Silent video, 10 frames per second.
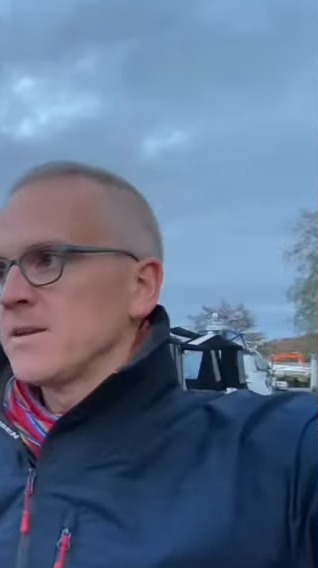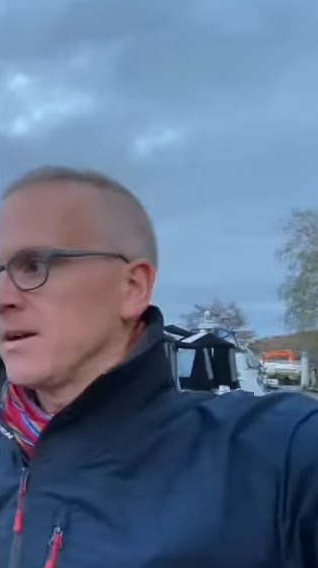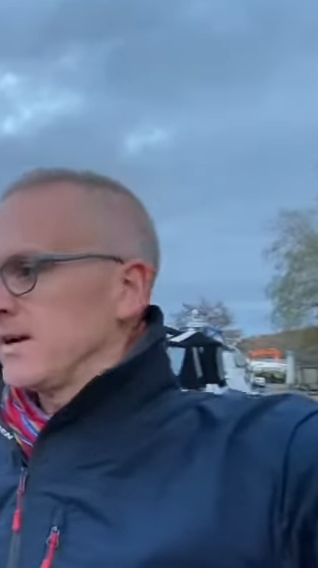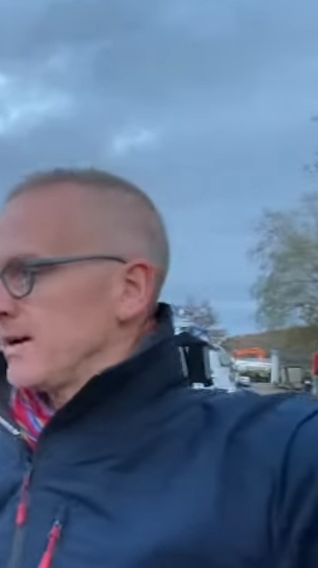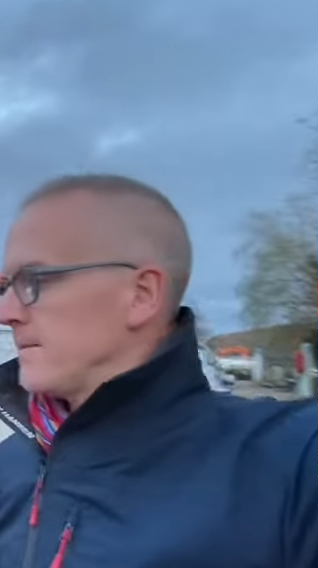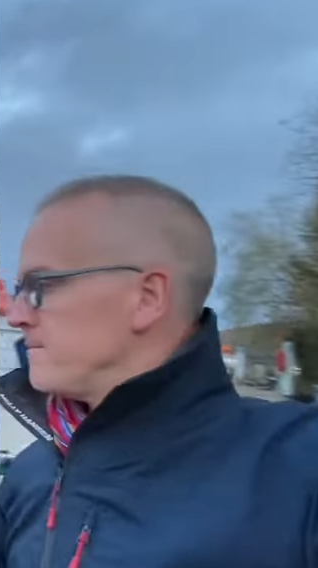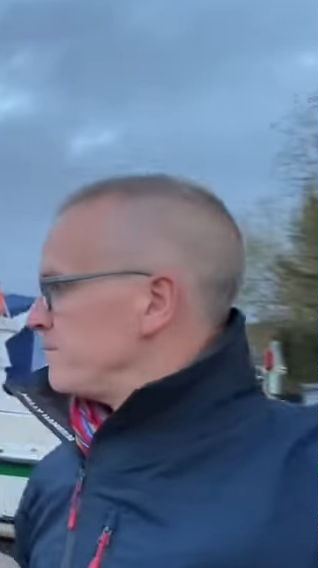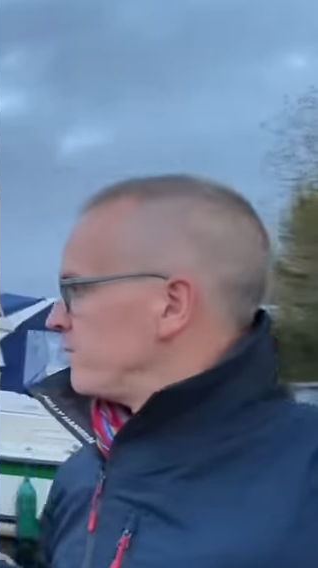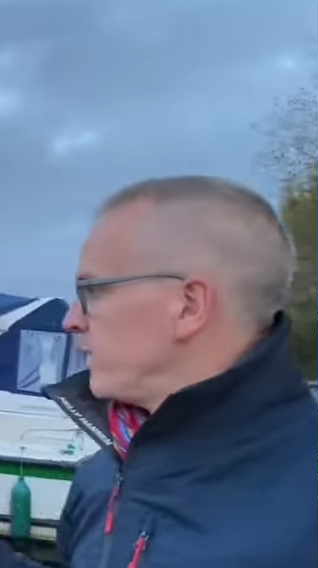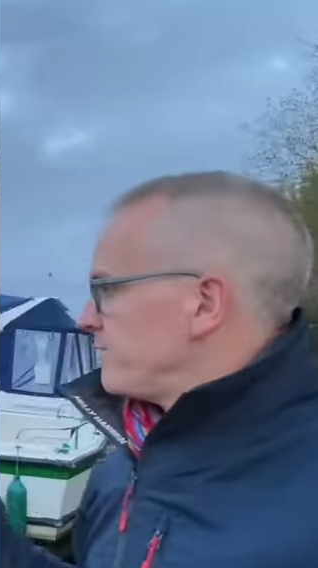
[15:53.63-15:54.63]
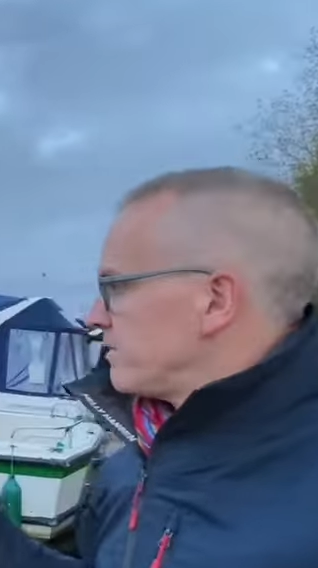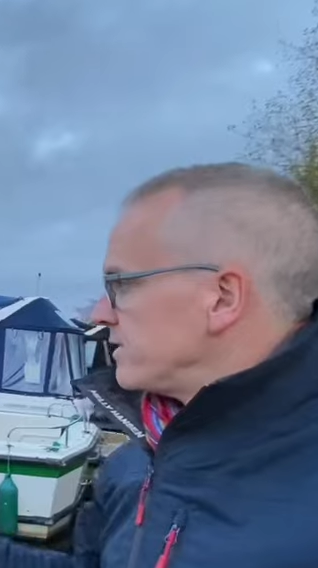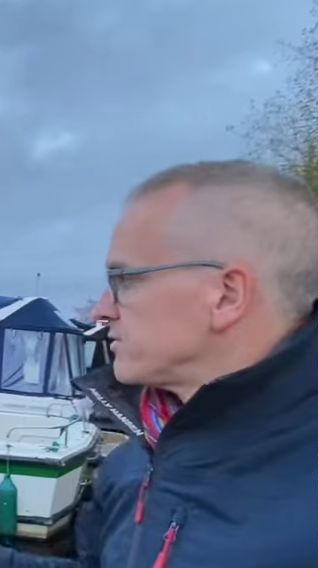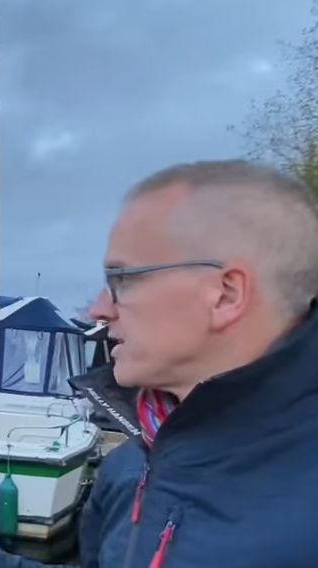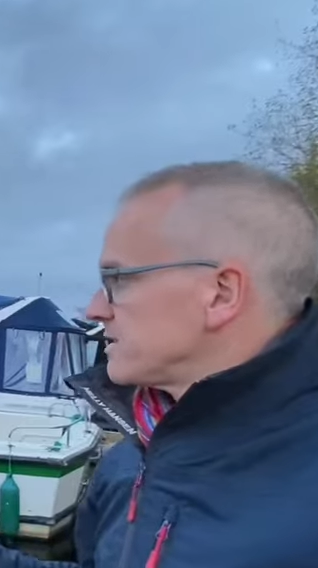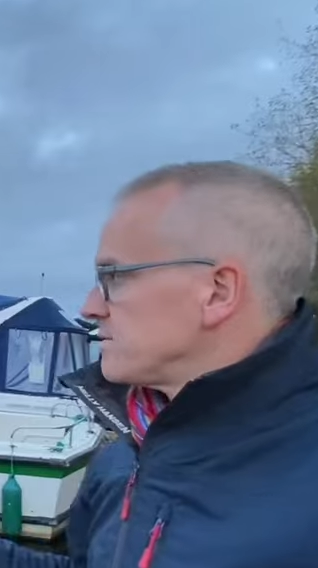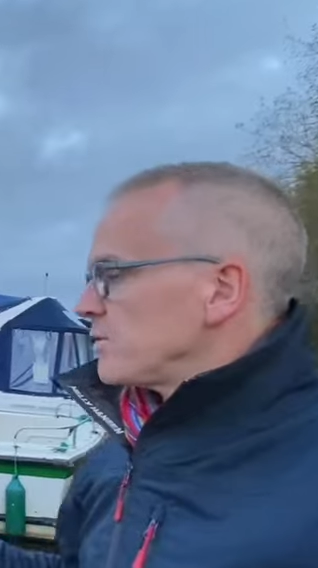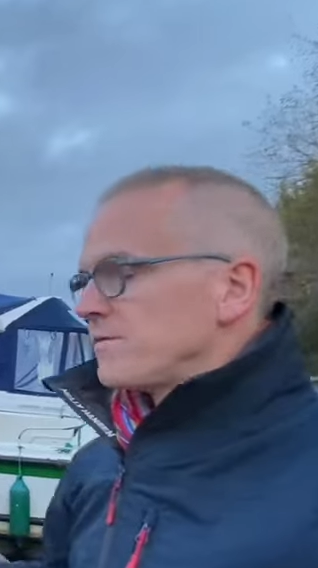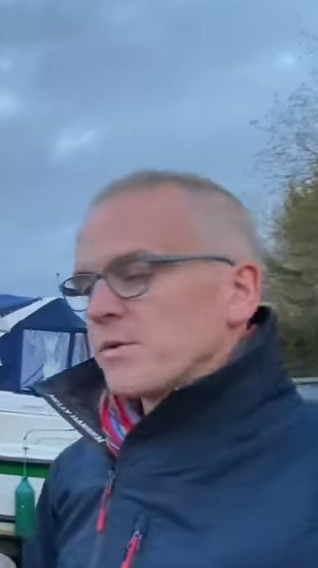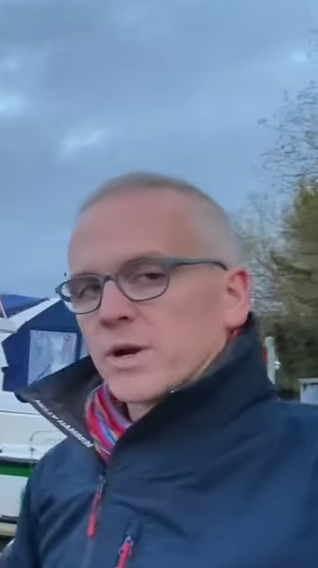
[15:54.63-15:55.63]
Um, if you're interested in the boat,
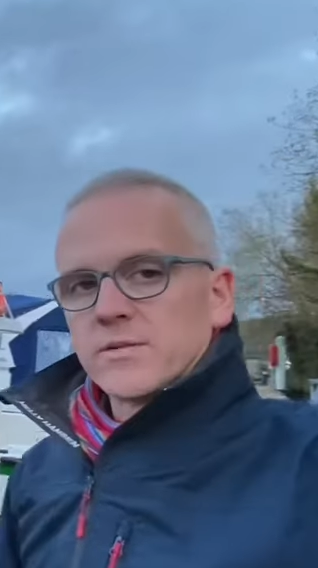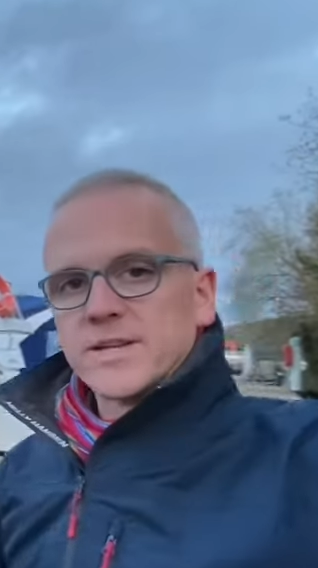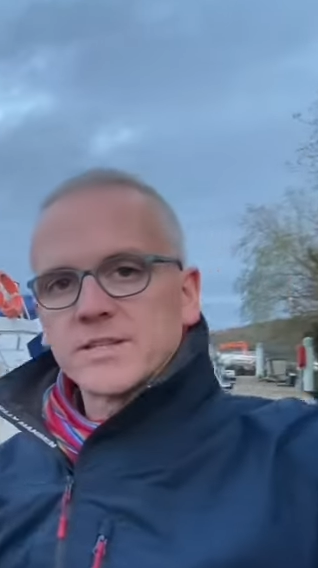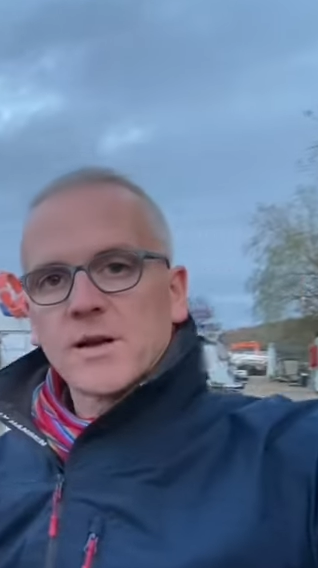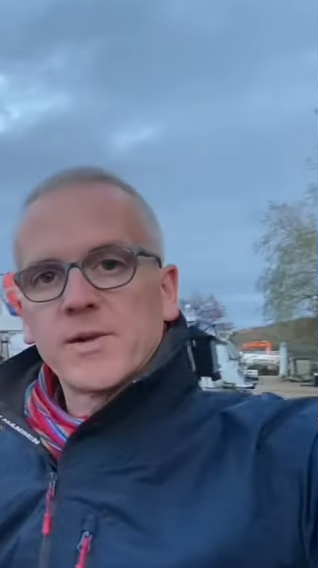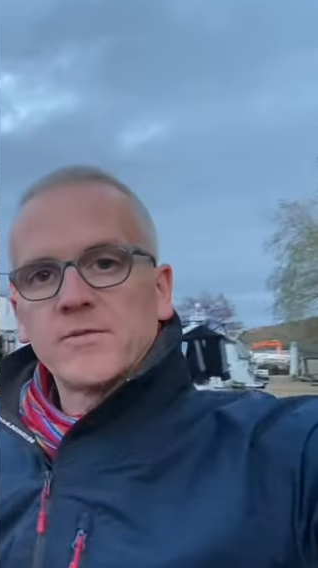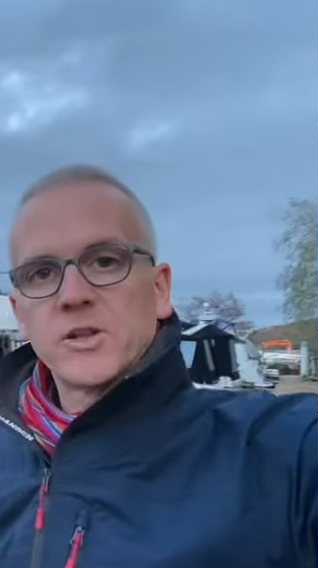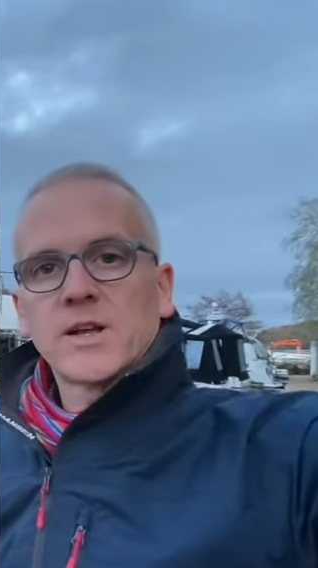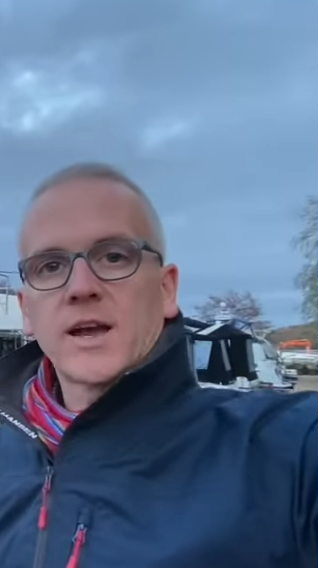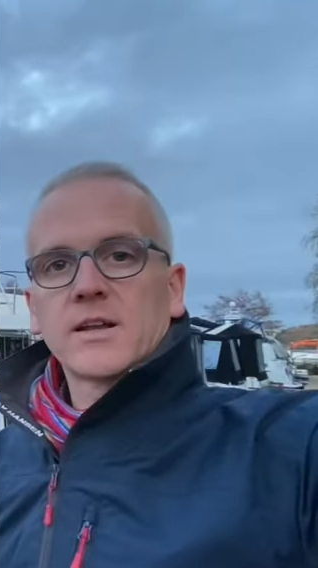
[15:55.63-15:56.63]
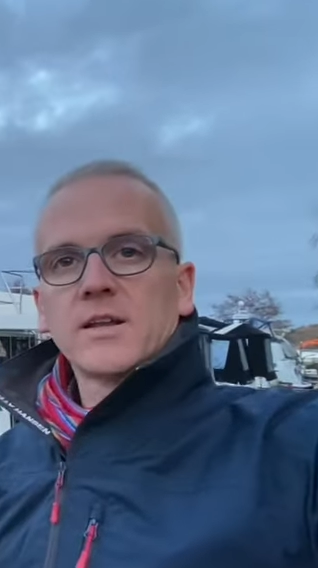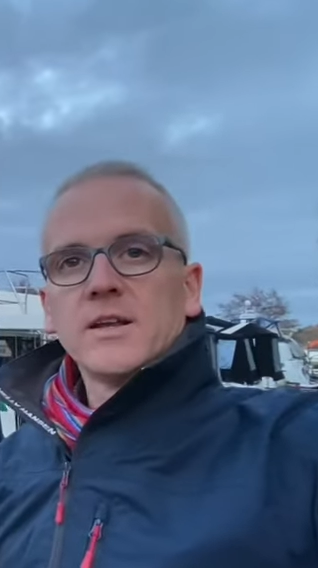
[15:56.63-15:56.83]
if you want to arrange to come and have a look at it,